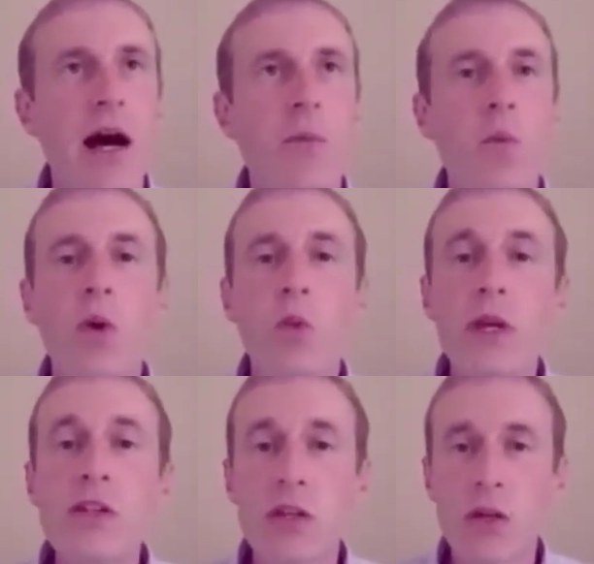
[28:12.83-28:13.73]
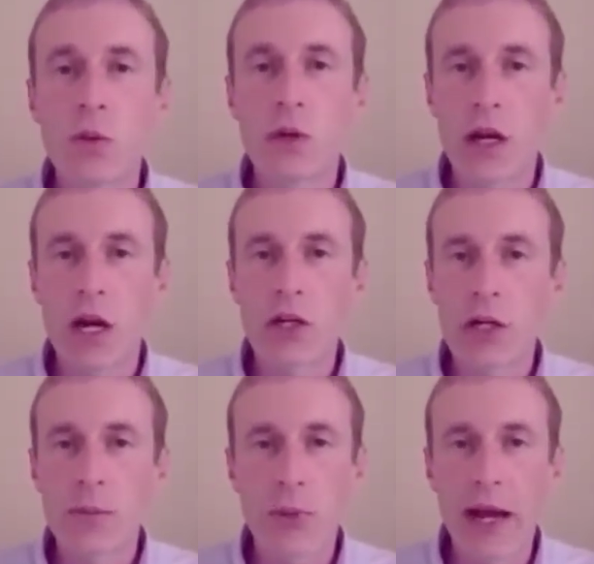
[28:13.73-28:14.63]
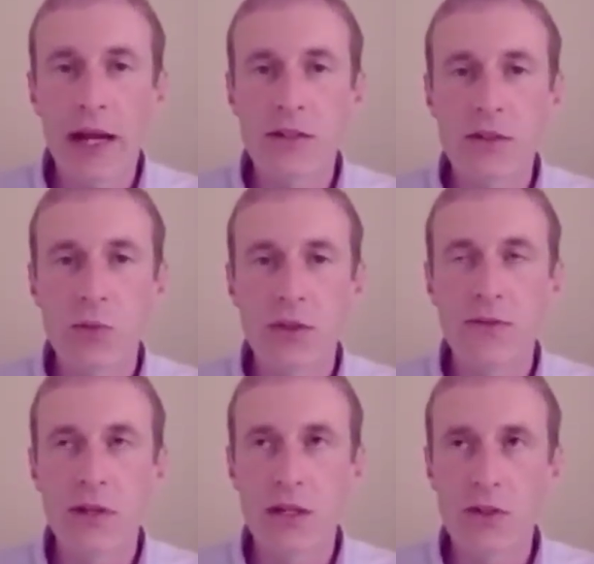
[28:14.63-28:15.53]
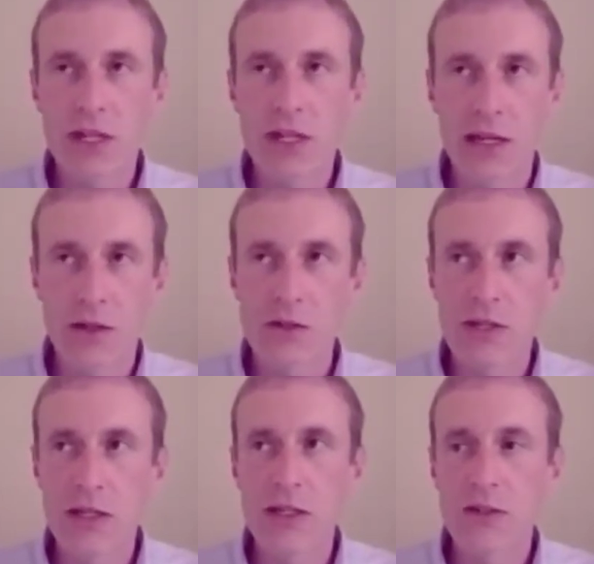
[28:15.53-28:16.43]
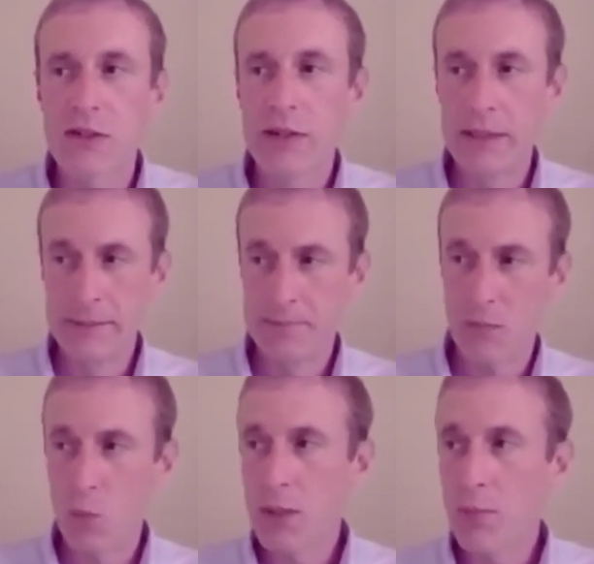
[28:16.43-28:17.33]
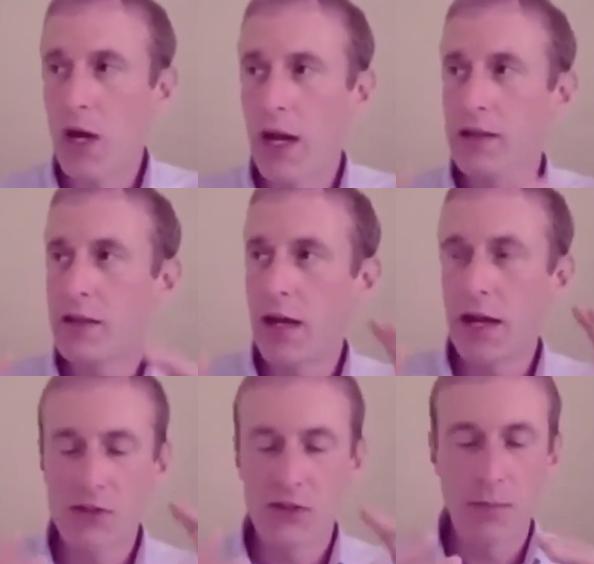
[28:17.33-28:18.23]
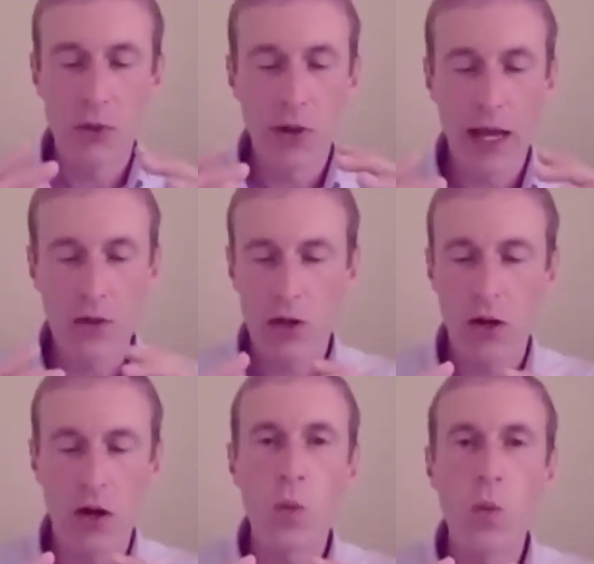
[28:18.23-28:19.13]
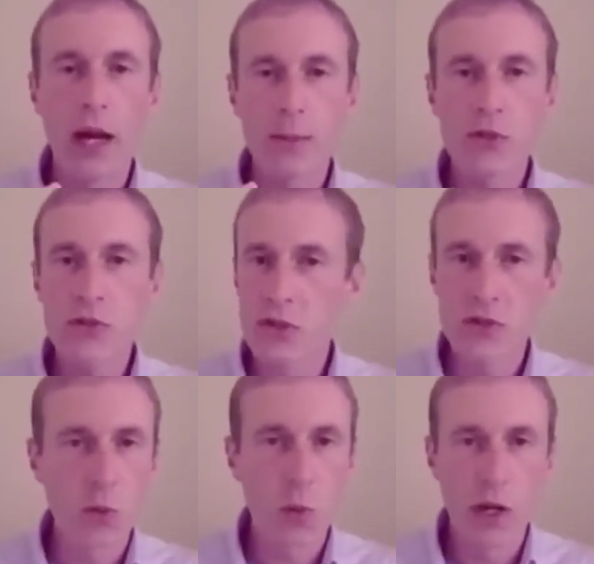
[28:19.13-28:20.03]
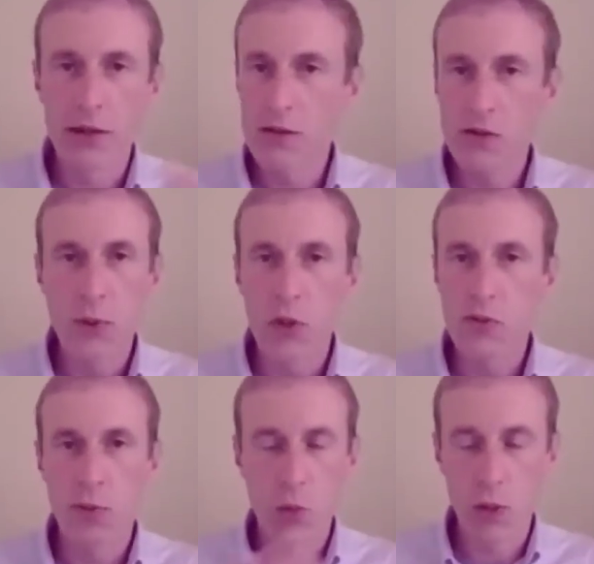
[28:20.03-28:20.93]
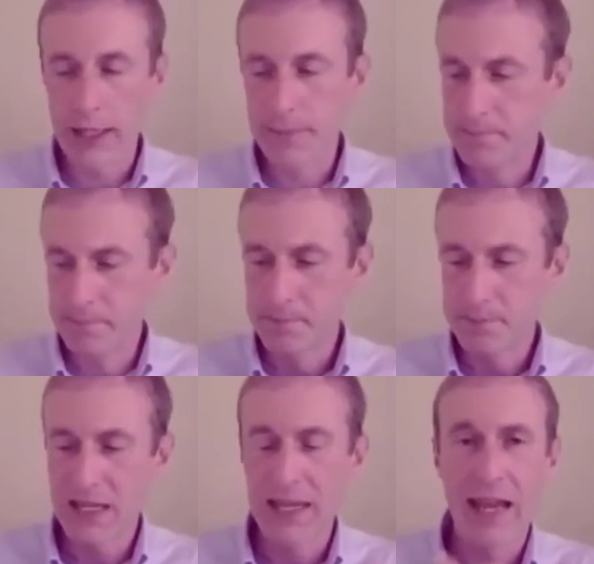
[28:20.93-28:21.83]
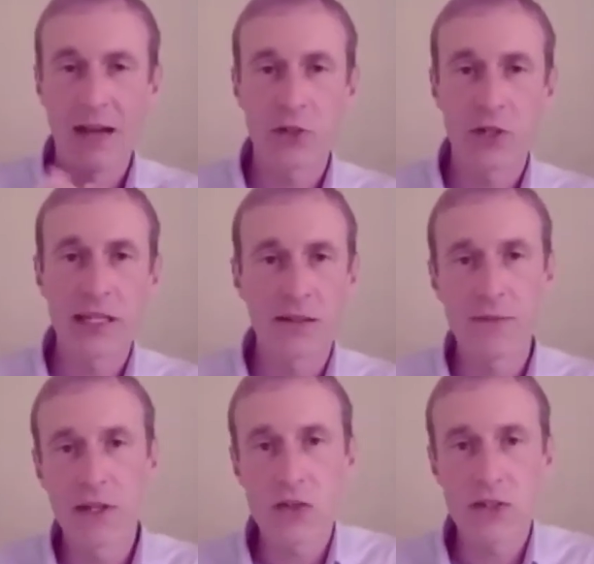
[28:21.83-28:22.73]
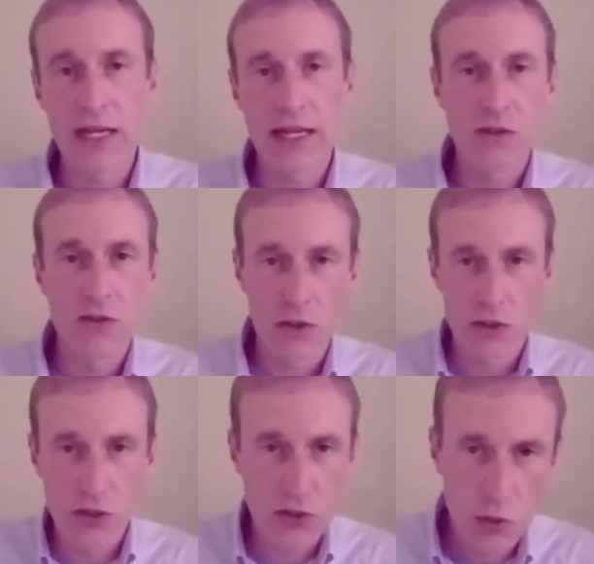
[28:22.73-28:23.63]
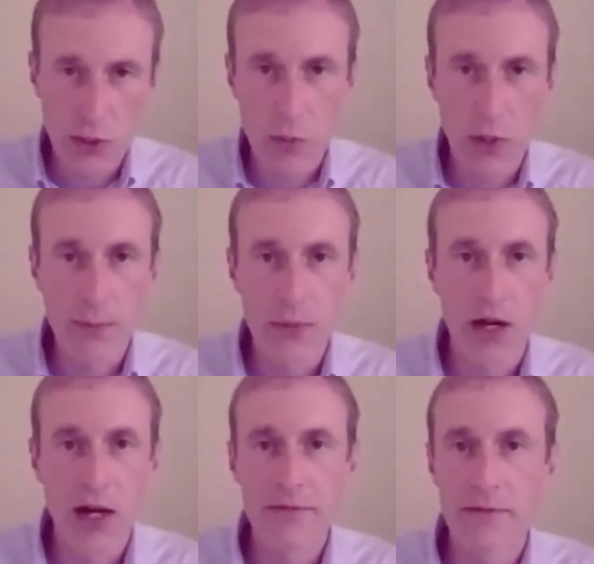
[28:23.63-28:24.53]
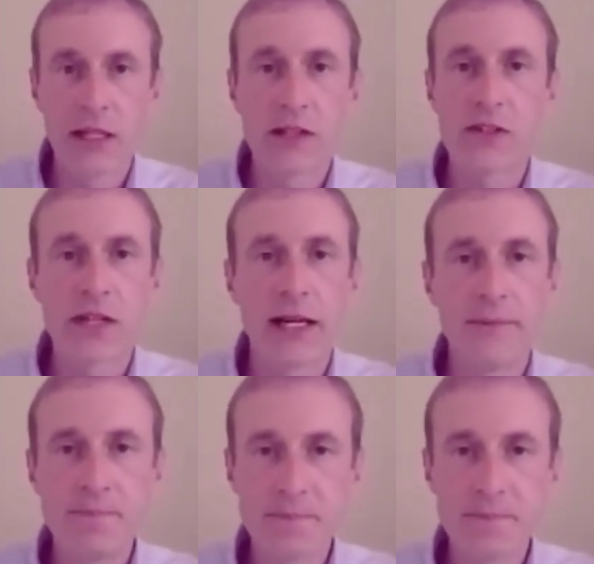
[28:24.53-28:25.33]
What we do in our current practice with the finger scanners is we bought simple alcohol wipes, just the one disposable wipe. And after a kid finger scans, you just quick wipe it off and it's done.